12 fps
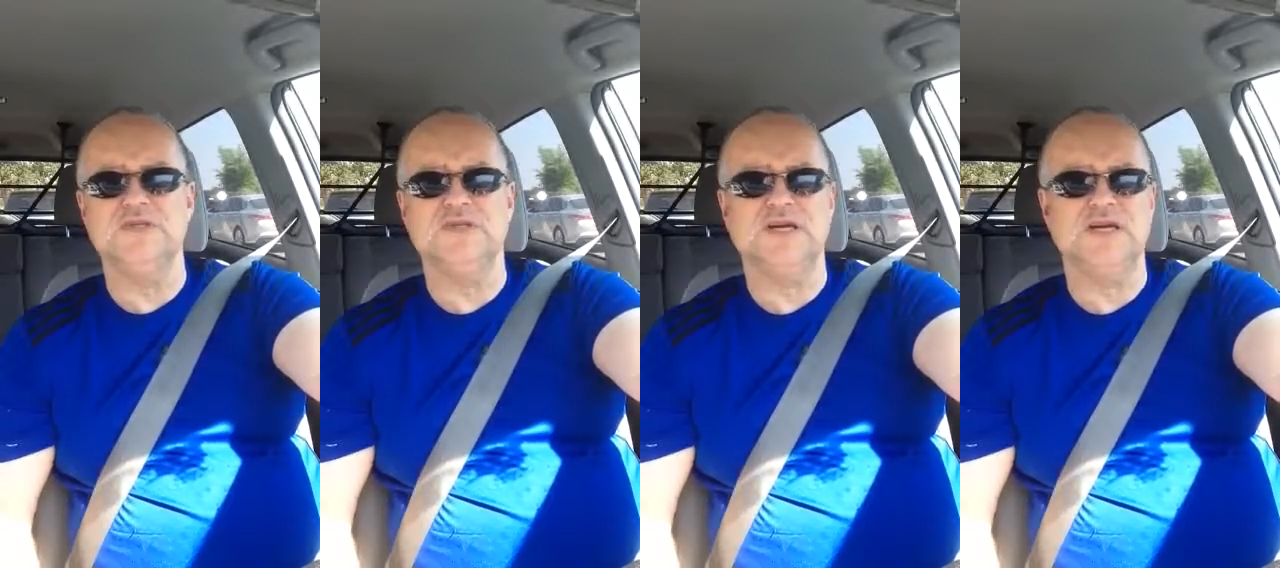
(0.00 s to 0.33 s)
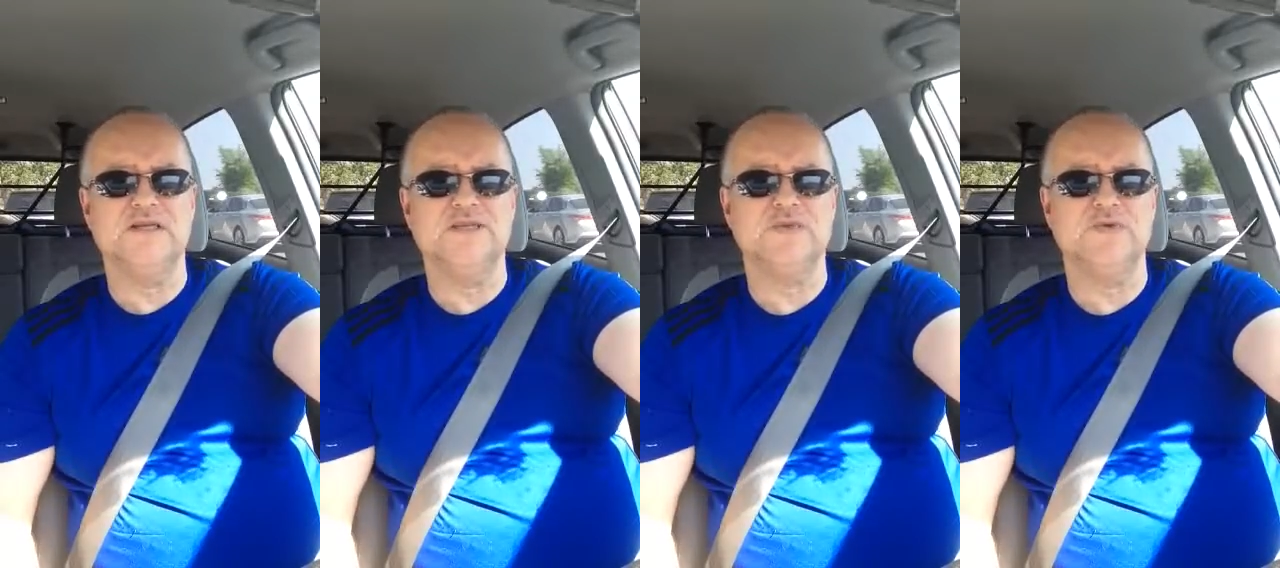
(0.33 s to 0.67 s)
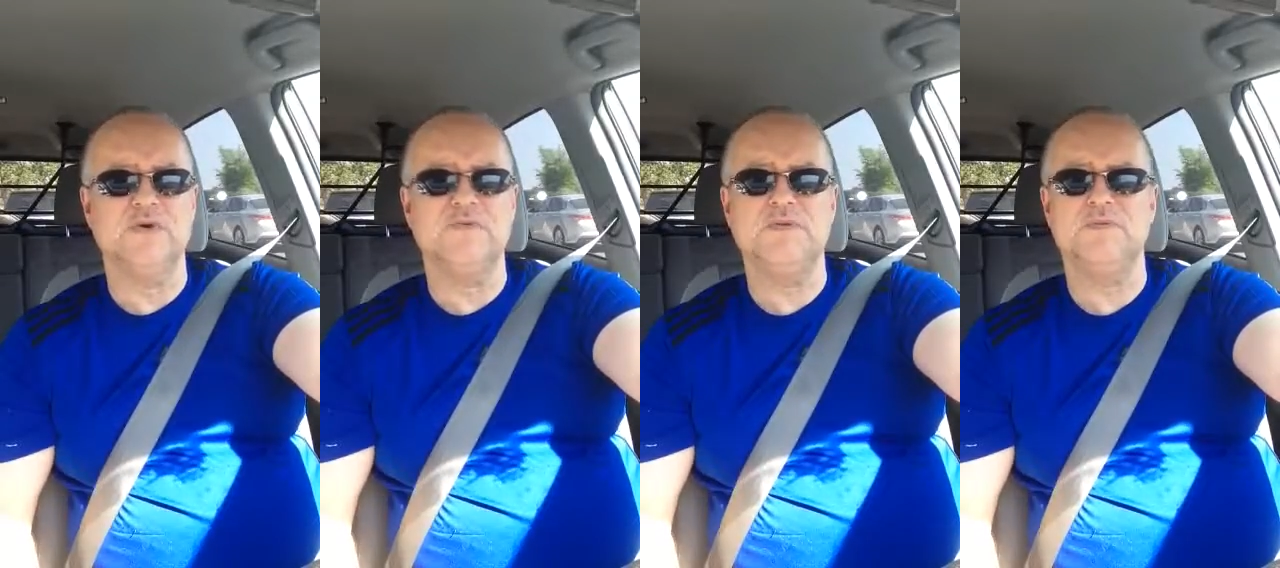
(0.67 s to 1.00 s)
Okay, you just don't
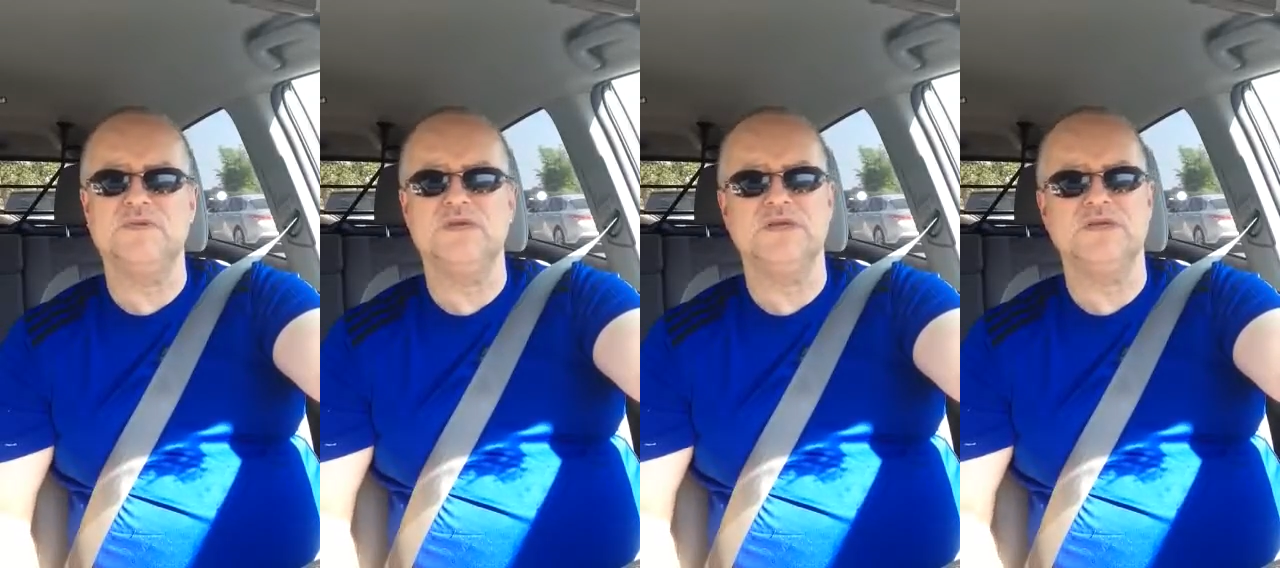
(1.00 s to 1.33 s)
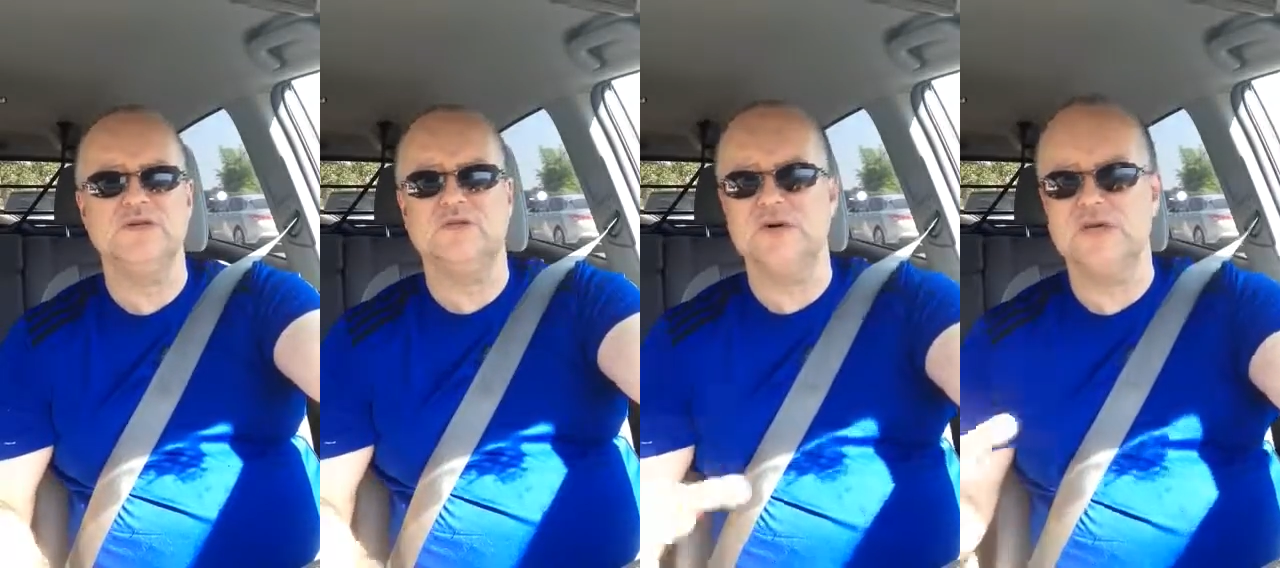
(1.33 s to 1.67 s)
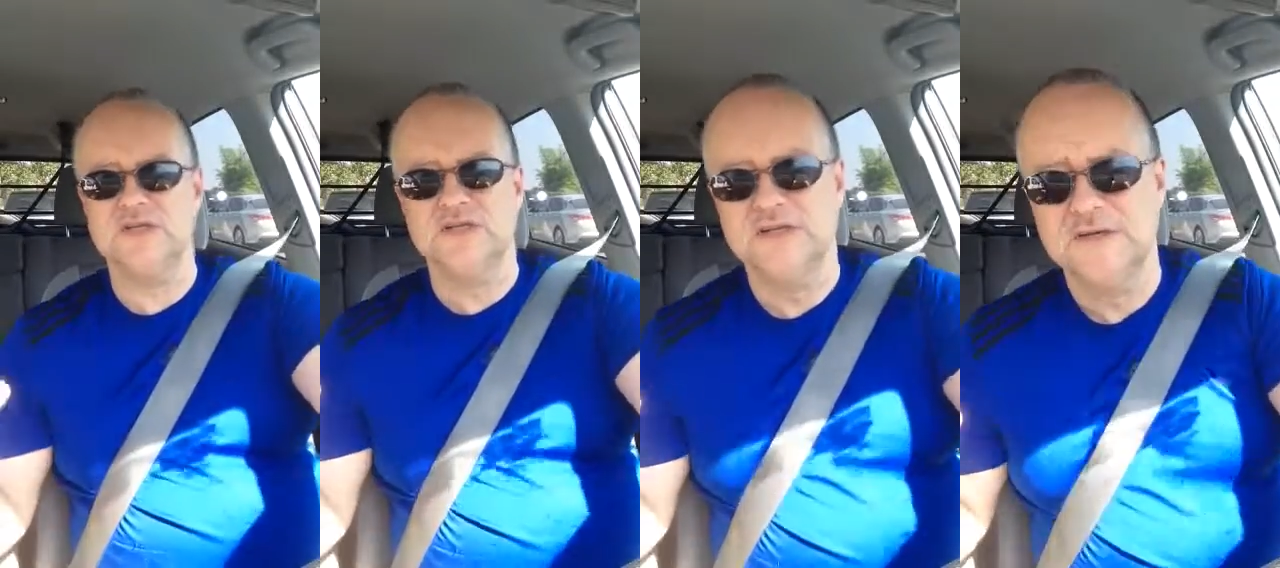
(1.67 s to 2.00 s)
want people to think, what,